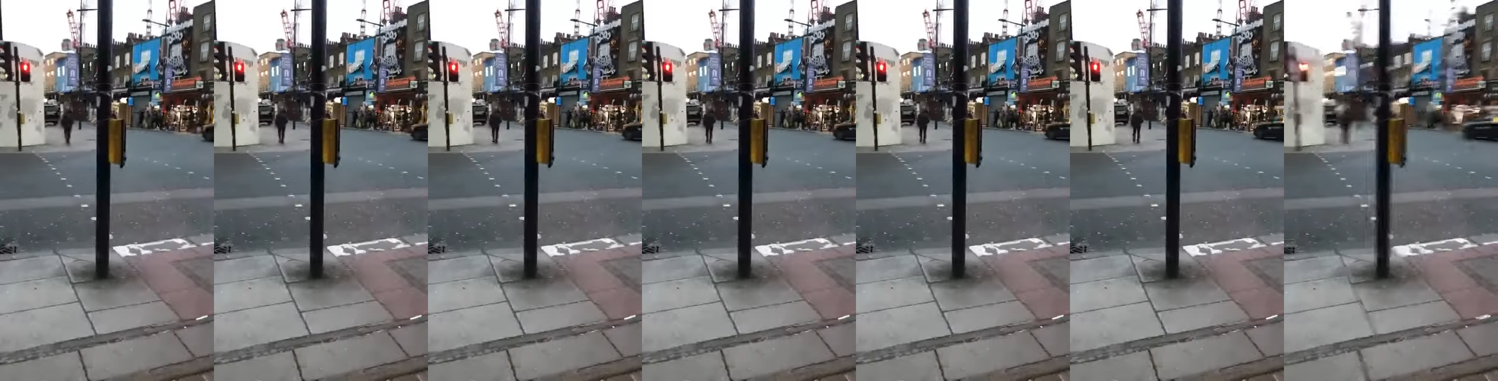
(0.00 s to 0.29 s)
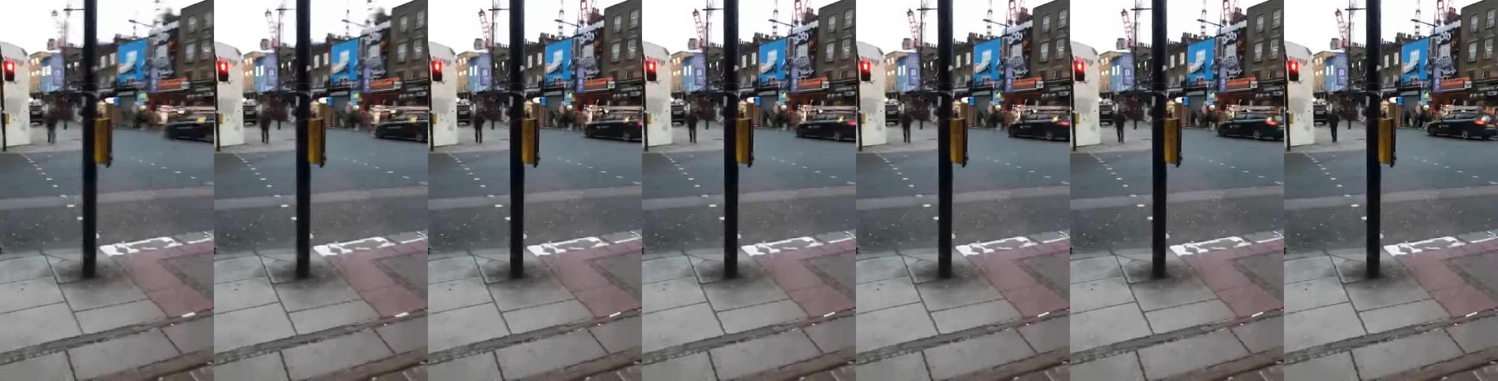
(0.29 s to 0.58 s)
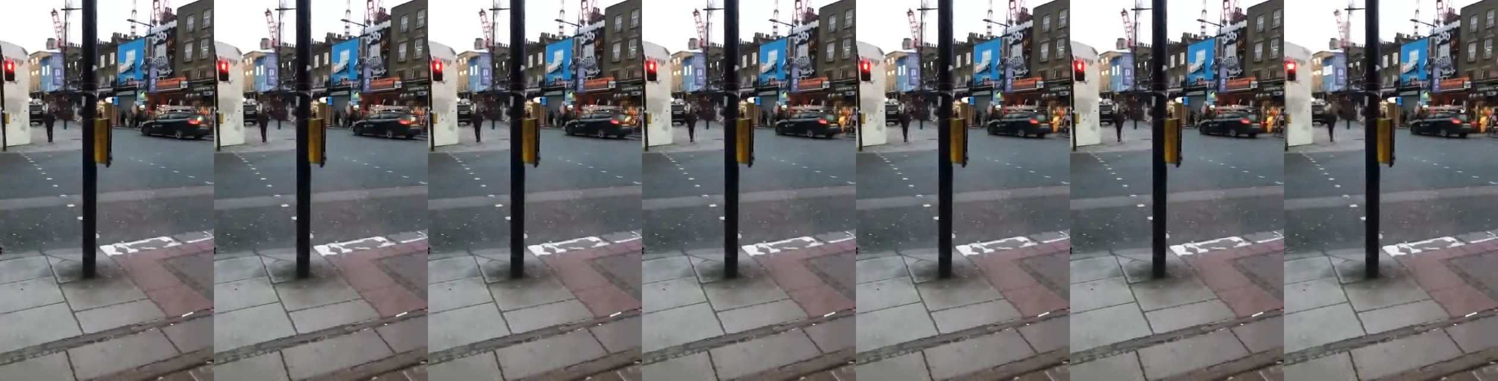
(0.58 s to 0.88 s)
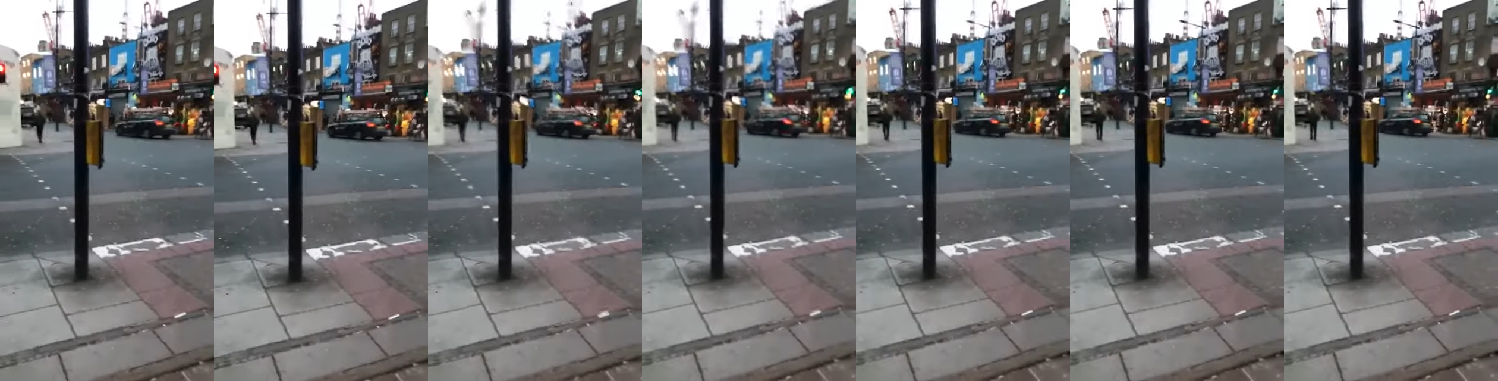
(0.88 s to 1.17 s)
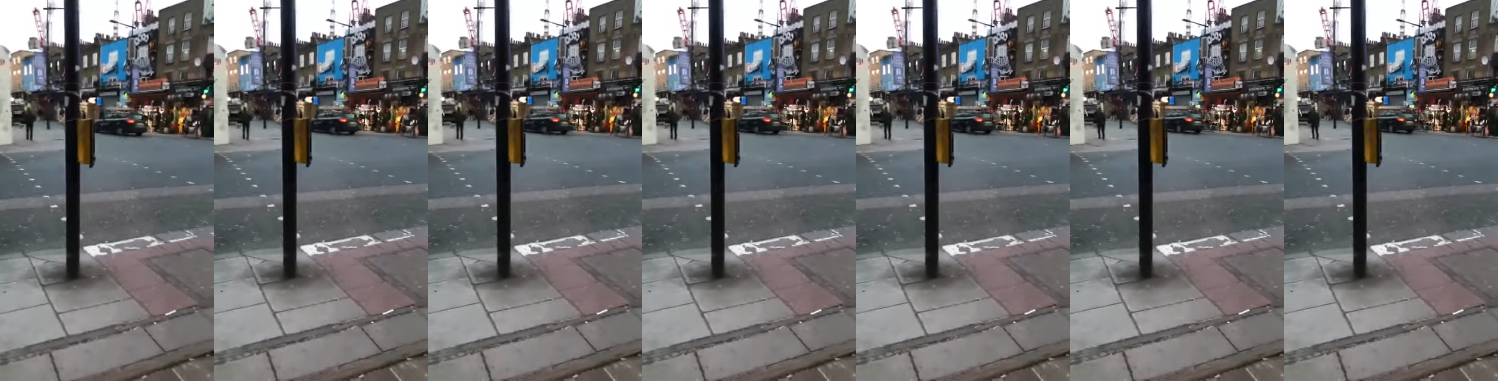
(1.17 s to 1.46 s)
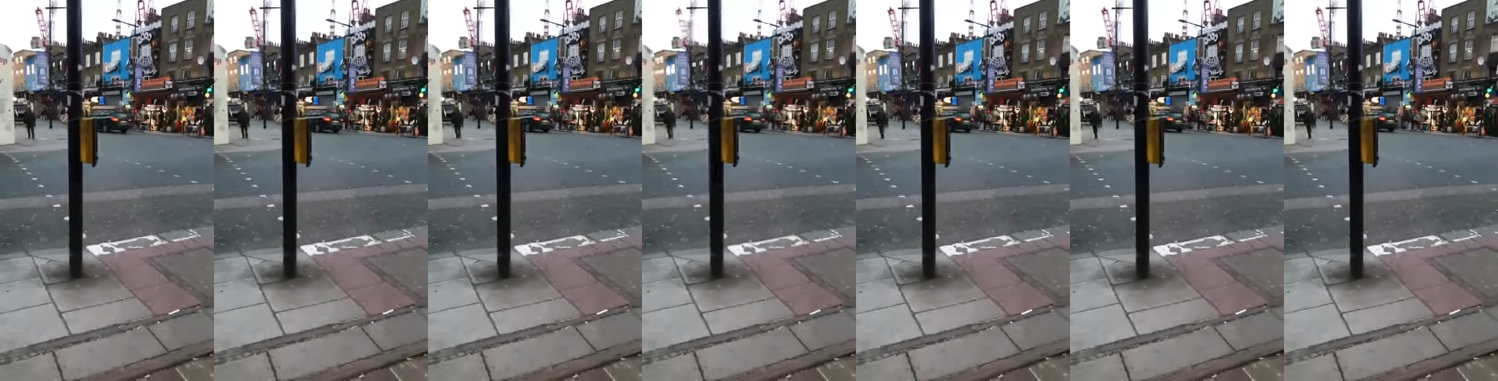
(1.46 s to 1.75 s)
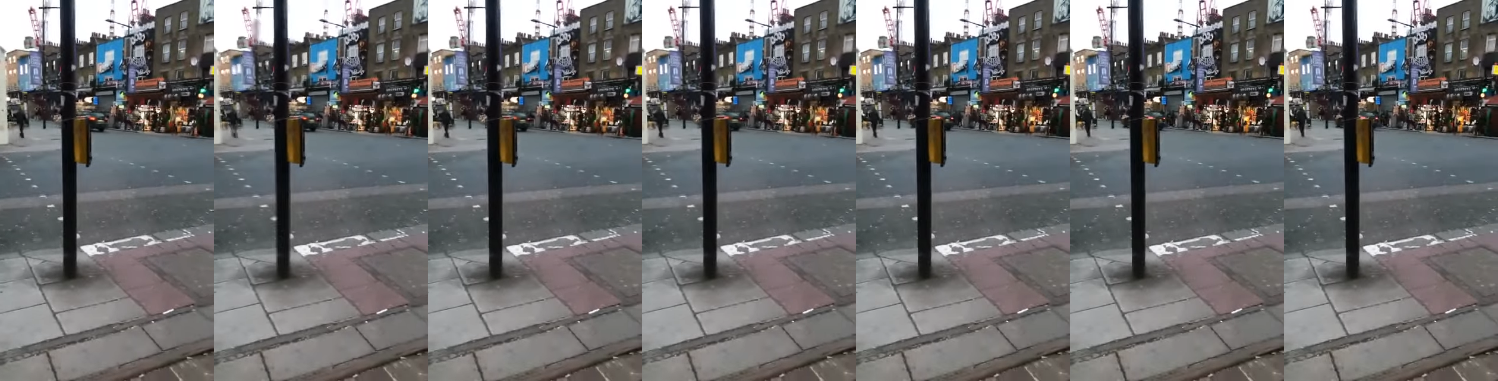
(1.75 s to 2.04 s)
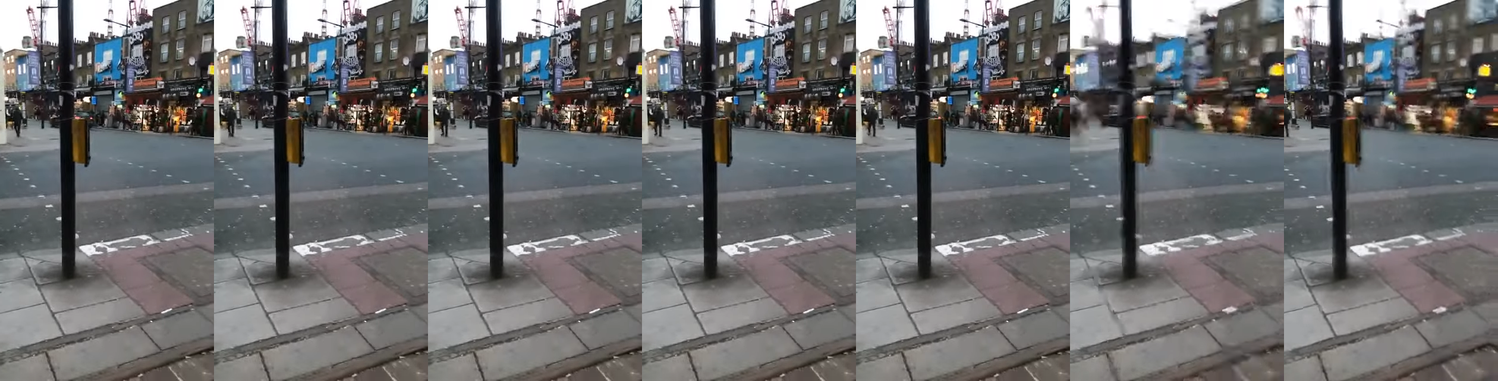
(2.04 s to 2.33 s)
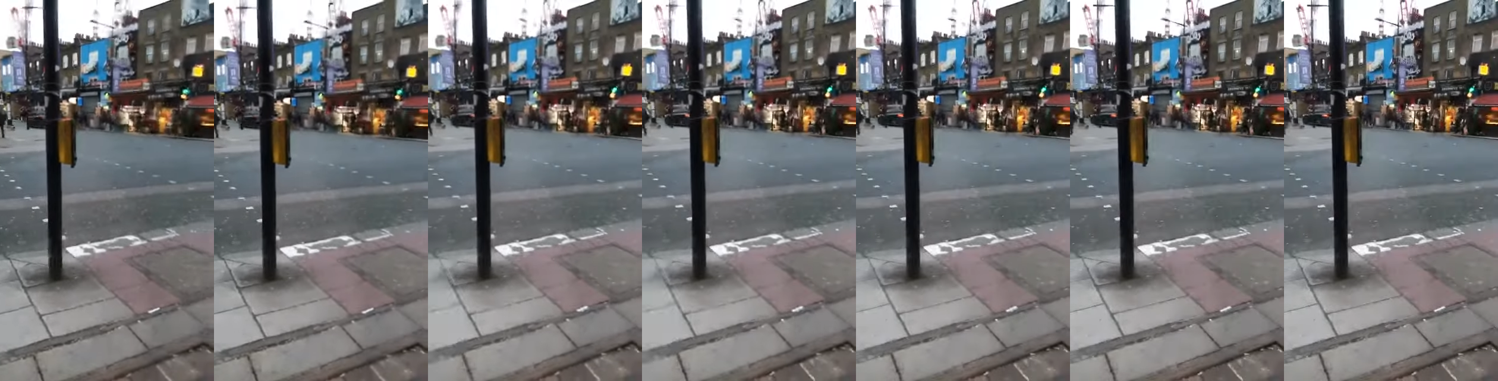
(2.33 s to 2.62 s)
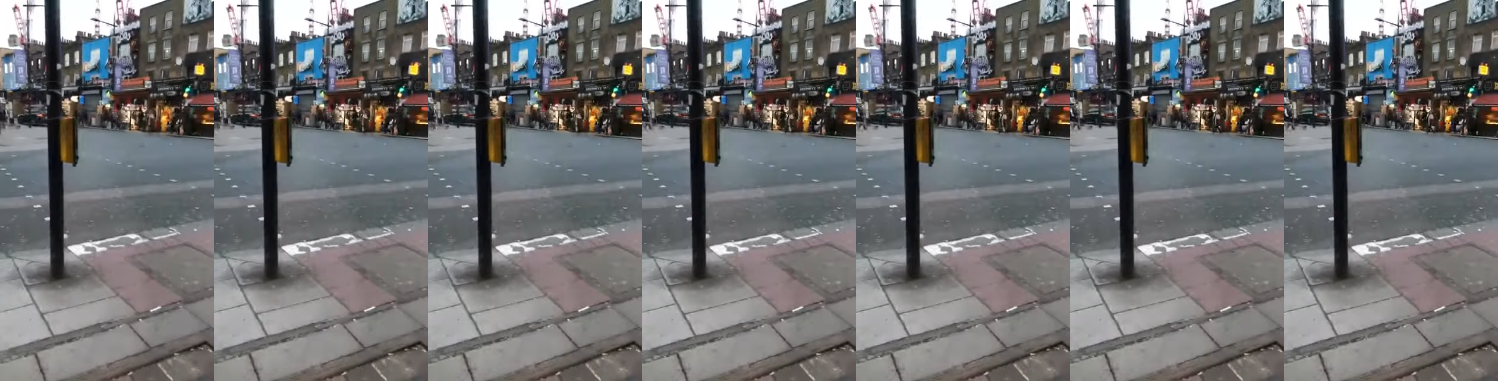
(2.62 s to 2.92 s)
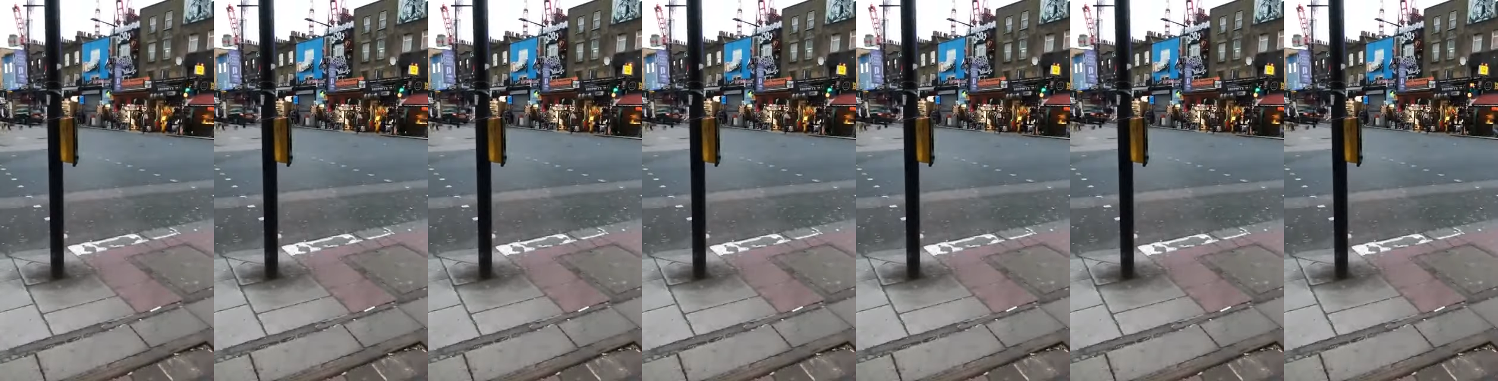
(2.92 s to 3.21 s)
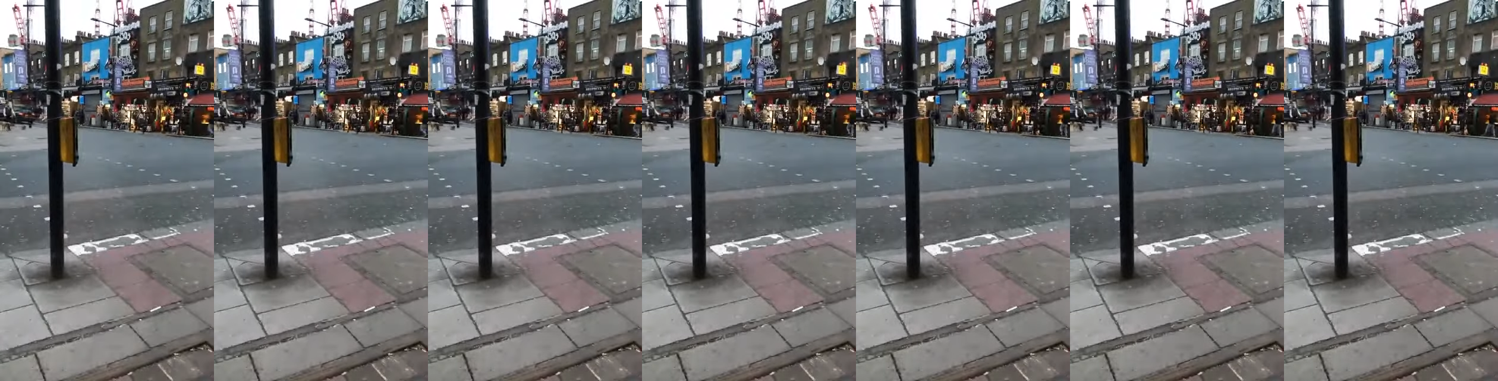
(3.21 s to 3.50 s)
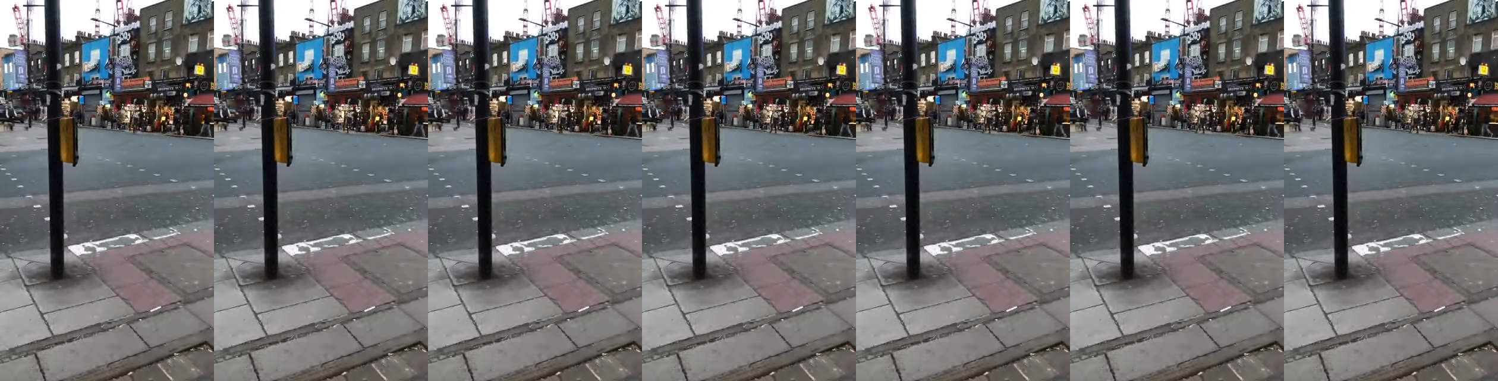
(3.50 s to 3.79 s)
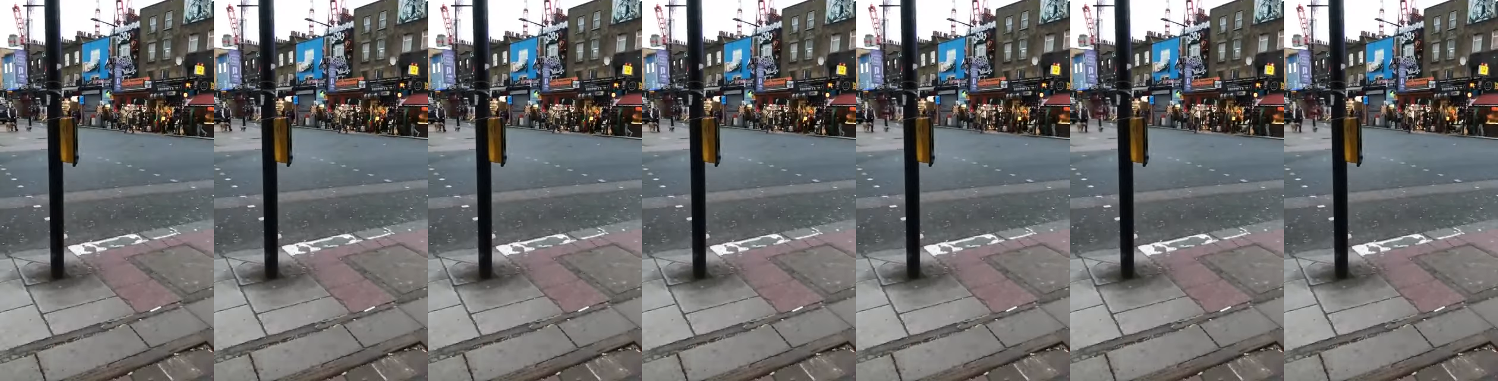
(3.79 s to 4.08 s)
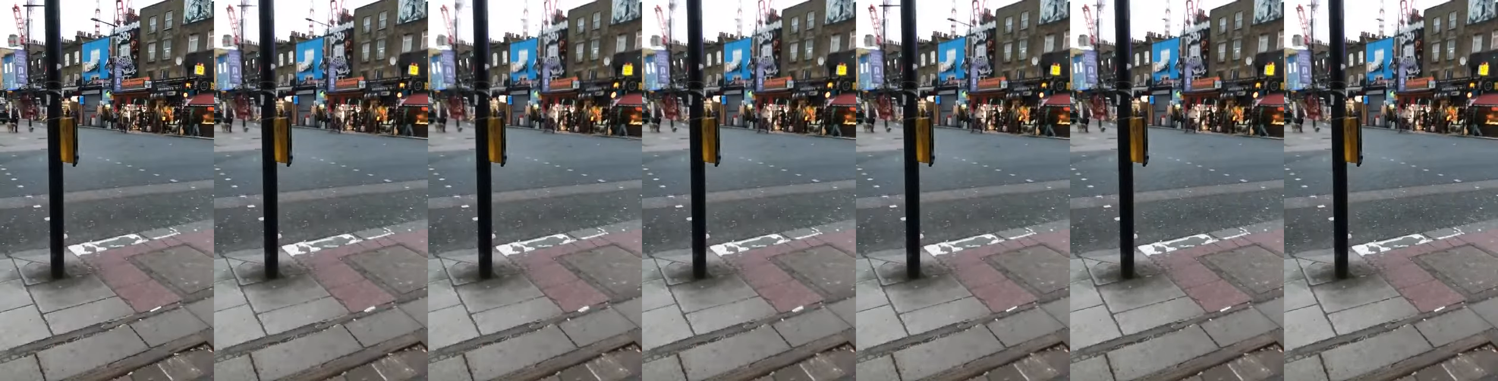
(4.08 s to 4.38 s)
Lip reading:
Nobody's mouth can be seen.